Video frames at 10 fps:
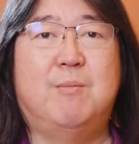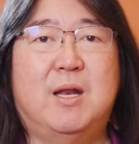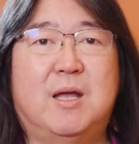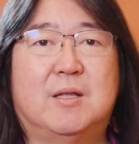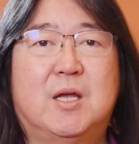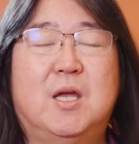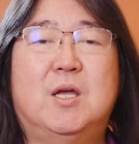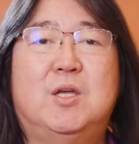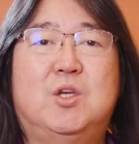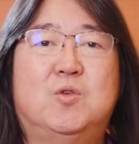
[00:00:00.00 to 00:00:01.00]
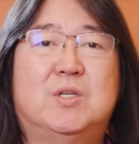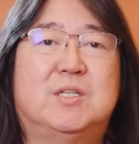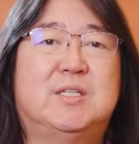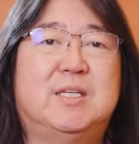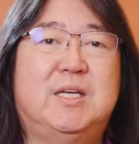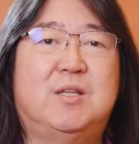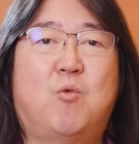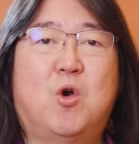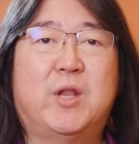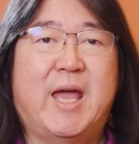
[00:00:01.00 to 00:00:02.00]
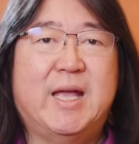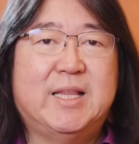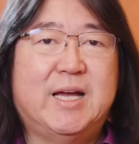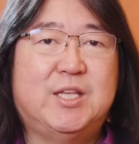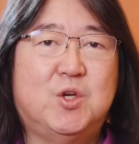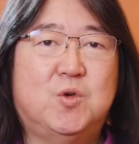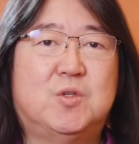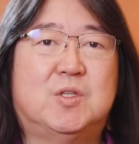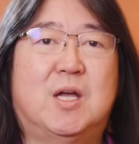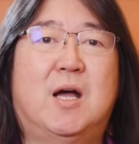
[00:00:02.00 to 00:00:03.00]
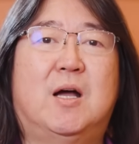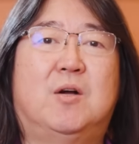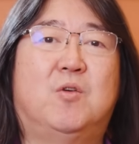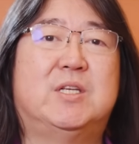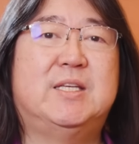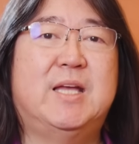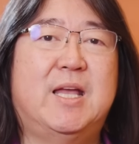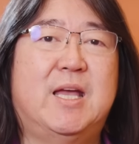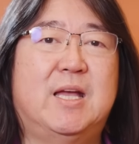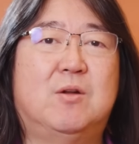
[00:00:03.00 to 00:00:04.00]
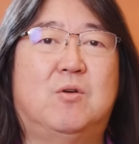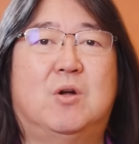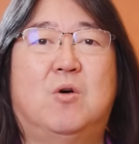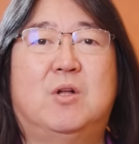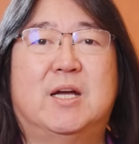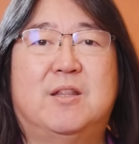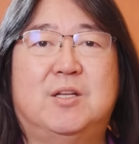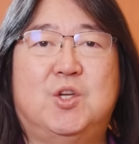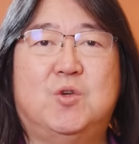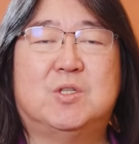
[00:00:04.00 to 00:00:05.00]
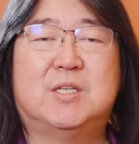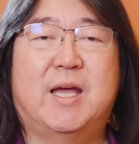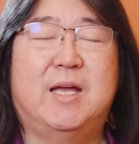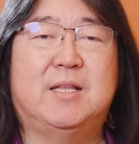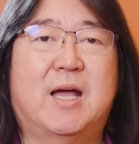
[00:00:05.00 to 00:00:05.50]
minute. You just see the world headline news or CNN or all the other news saying